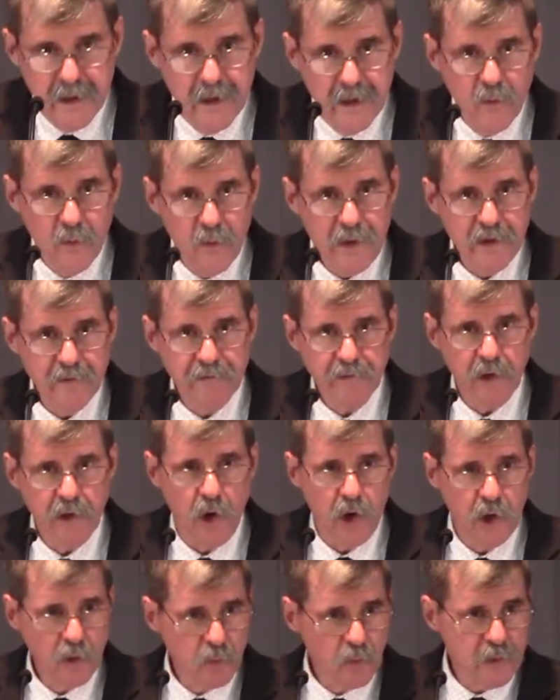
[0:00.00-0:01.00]
We have
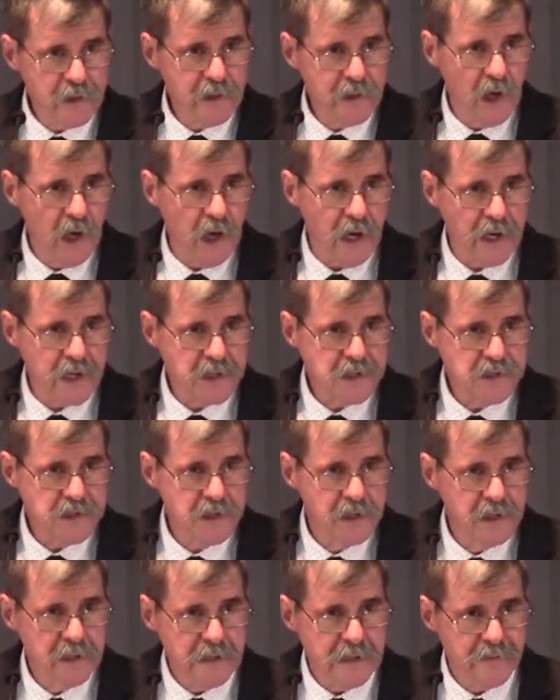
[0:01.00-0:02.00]
long realized
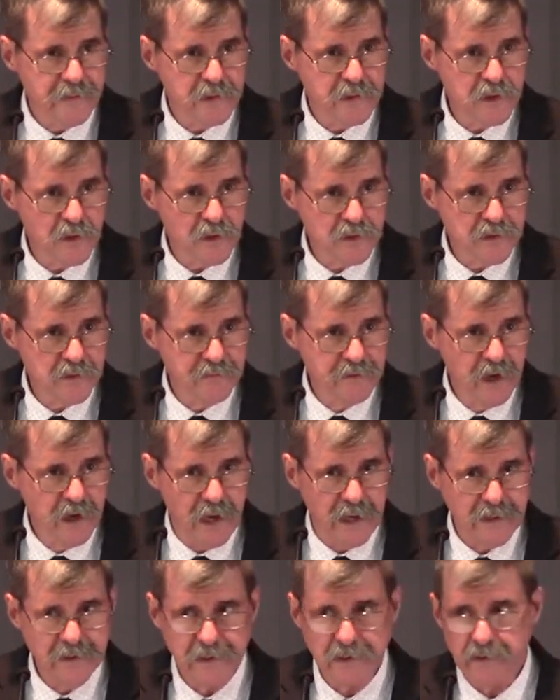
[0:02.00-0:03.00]
in the Church of
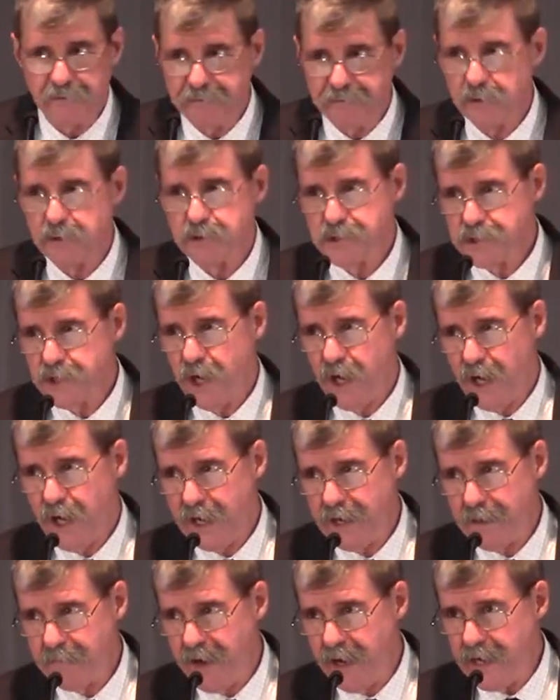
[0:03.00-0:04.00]
God that the first
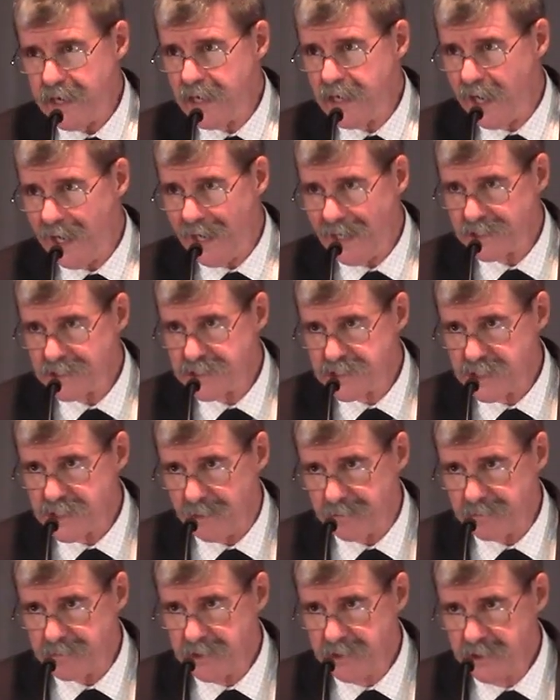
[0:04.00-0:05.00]
time a
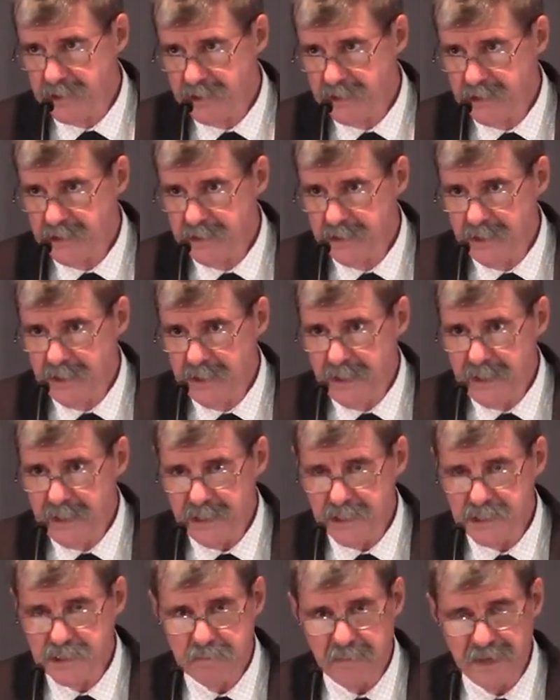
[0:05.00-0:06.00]
concept
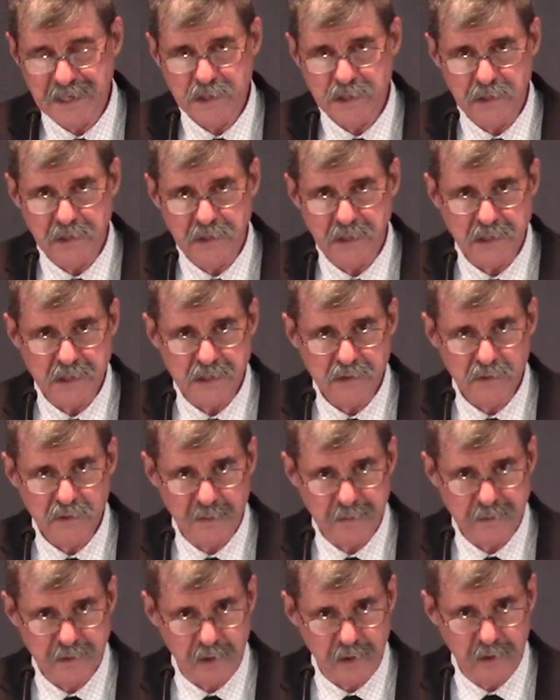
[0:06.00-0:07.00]
is mentioned in
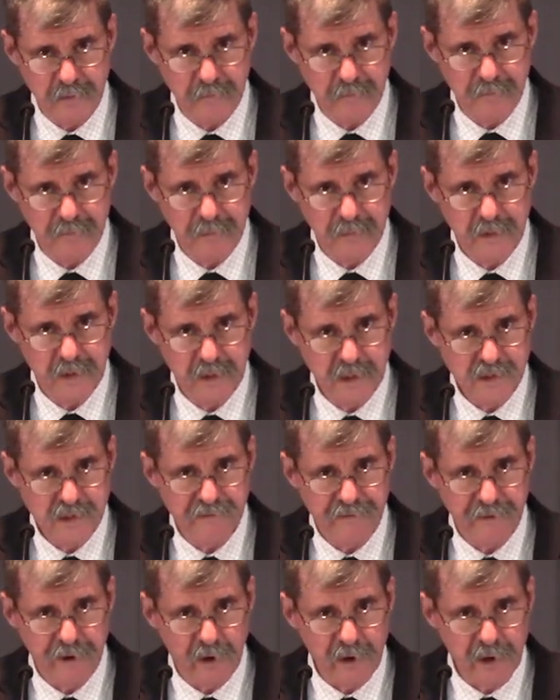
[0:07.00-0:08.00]
Scripture is
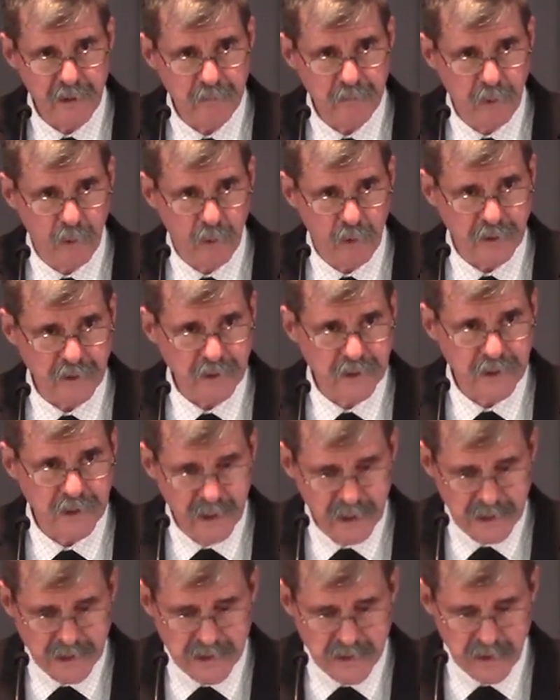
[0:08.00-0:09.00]
very important.
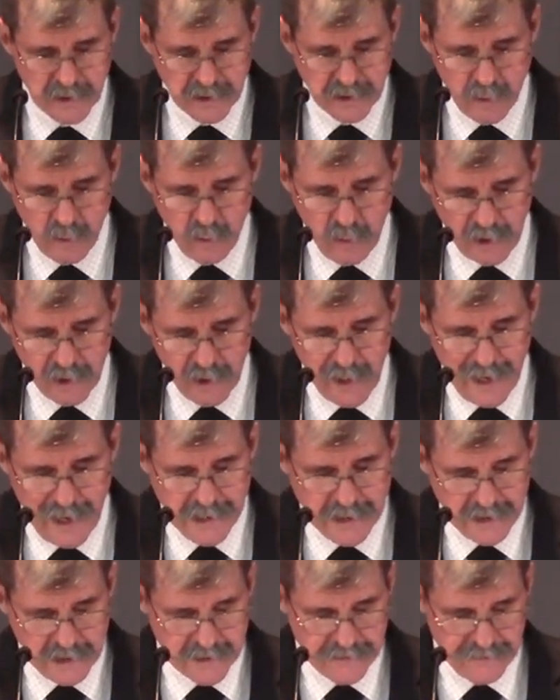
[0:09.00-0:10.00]
Let's turn to where
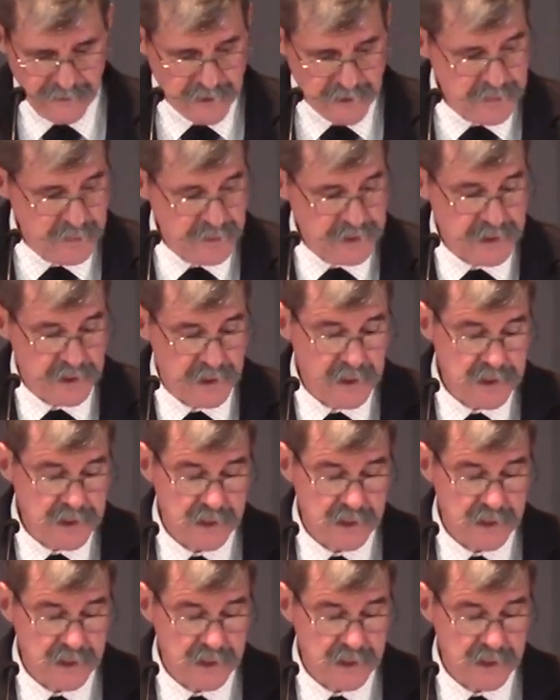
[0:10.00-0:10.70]
light is first mentioned. It's